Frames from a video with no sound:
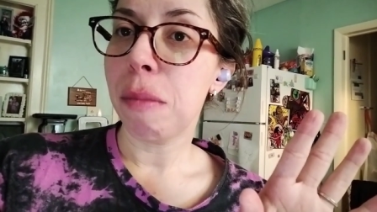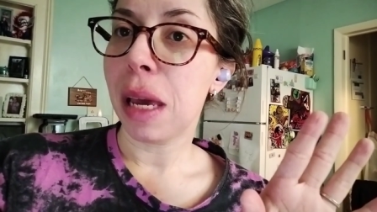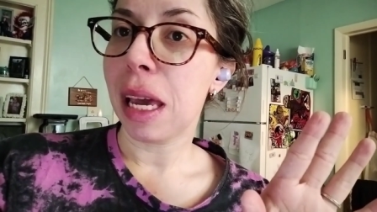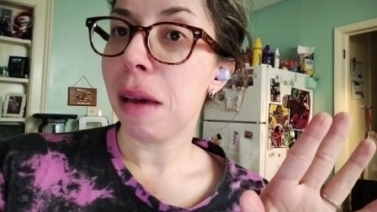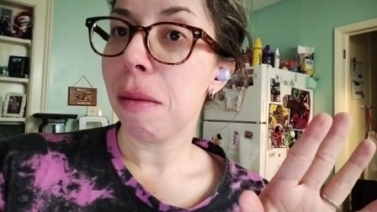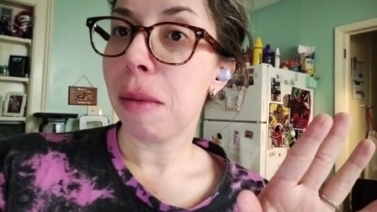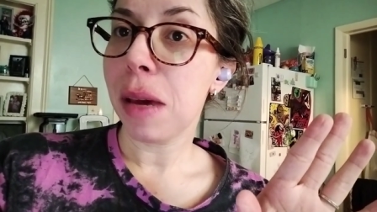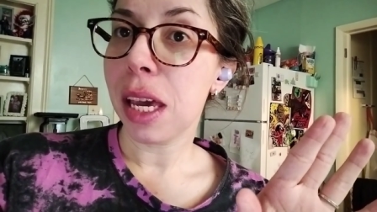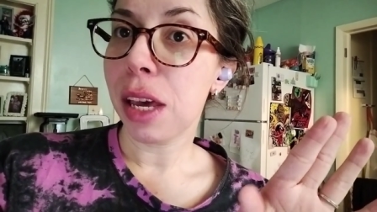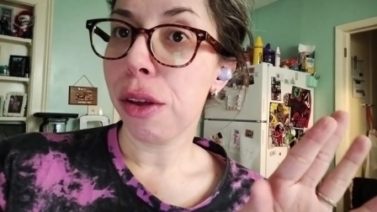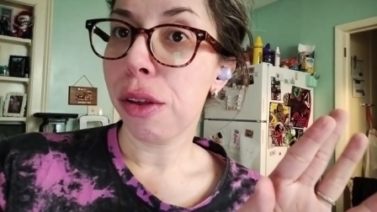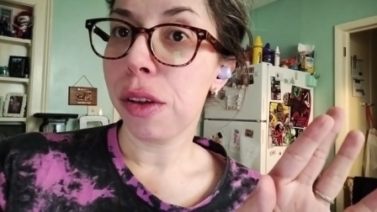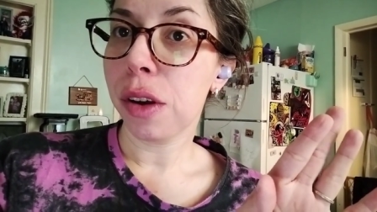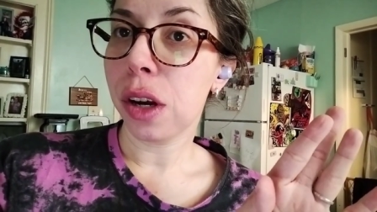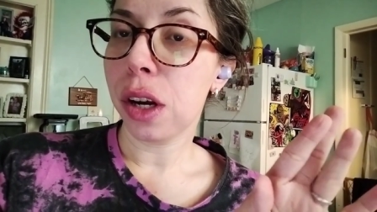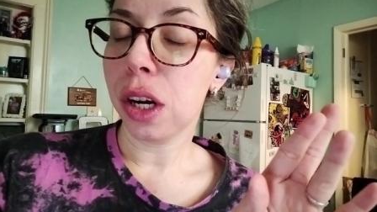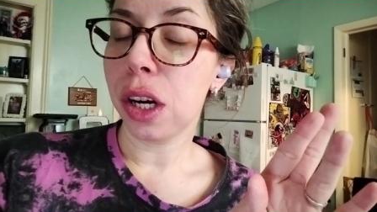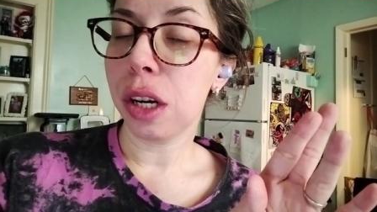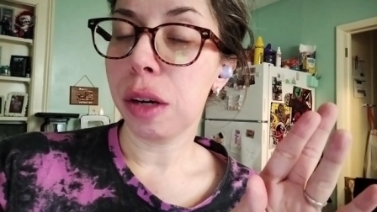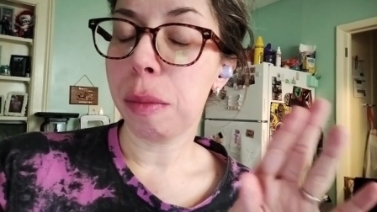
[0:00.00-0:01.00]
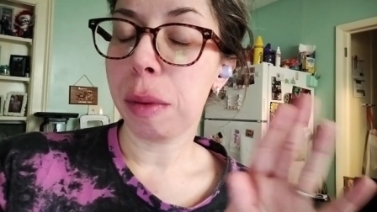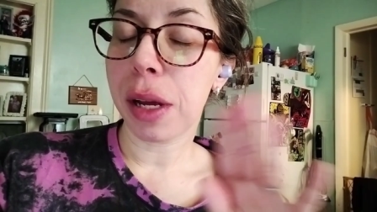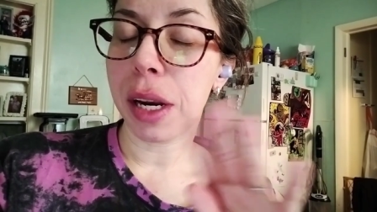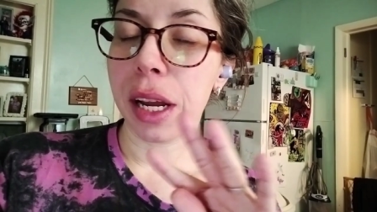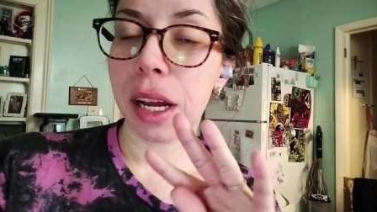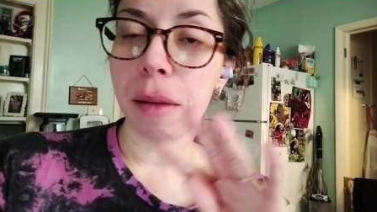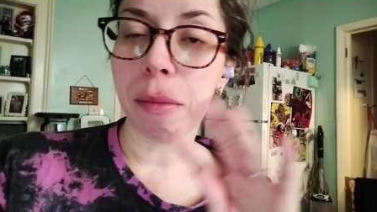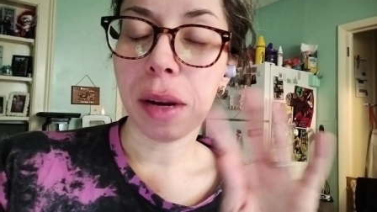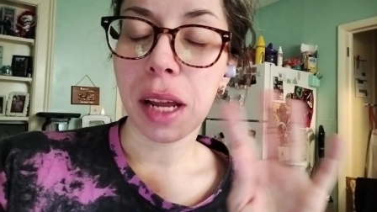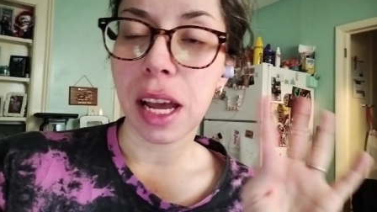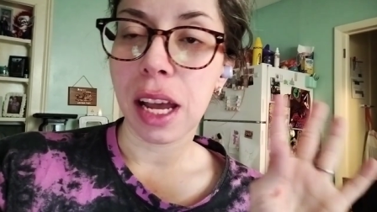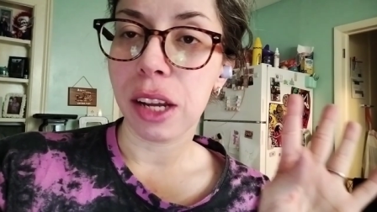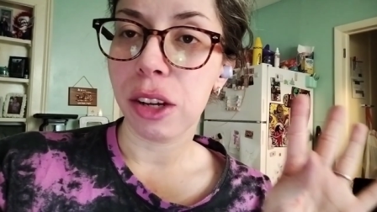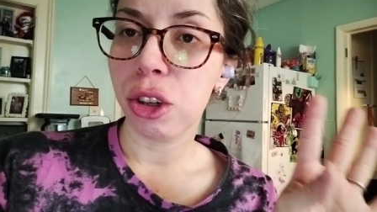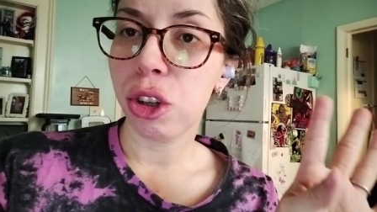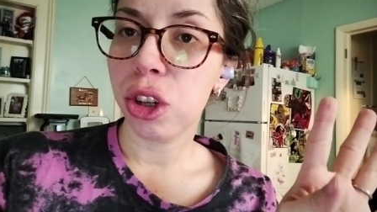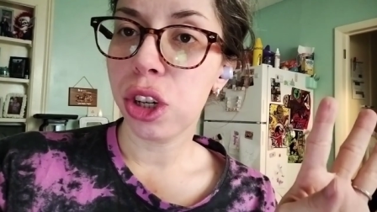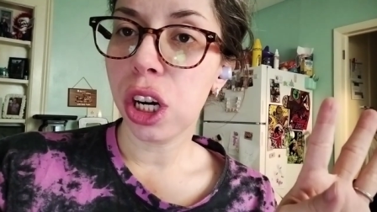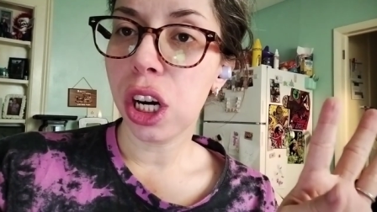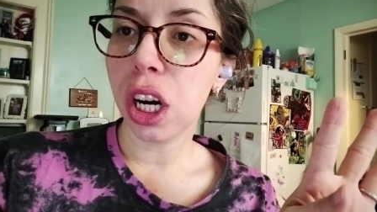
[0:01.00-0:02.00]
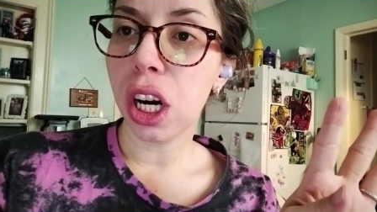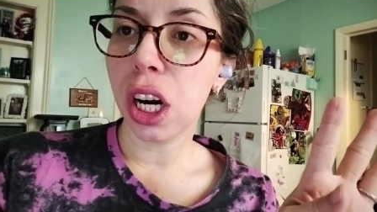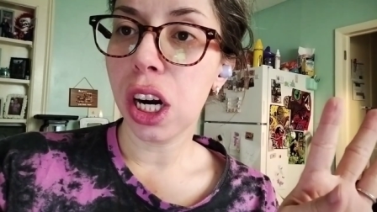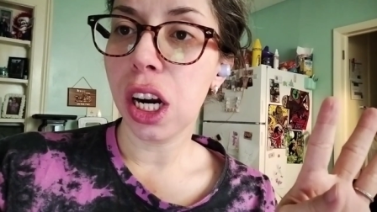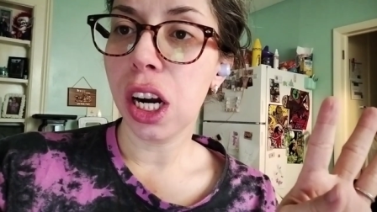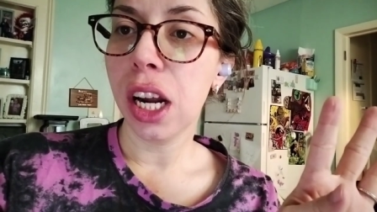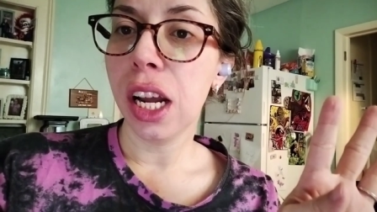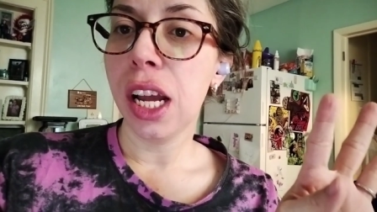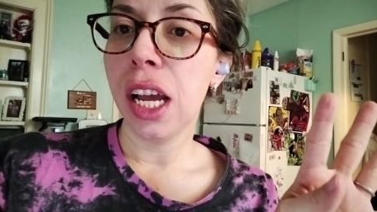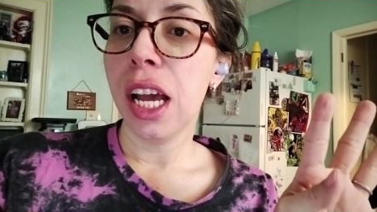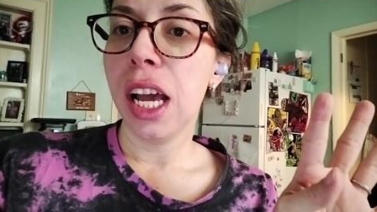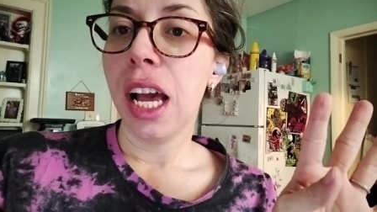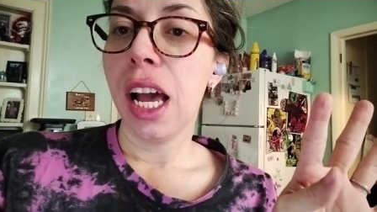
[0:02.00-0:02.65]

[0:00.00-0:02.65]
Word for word: maybe a third, but I'm not sure.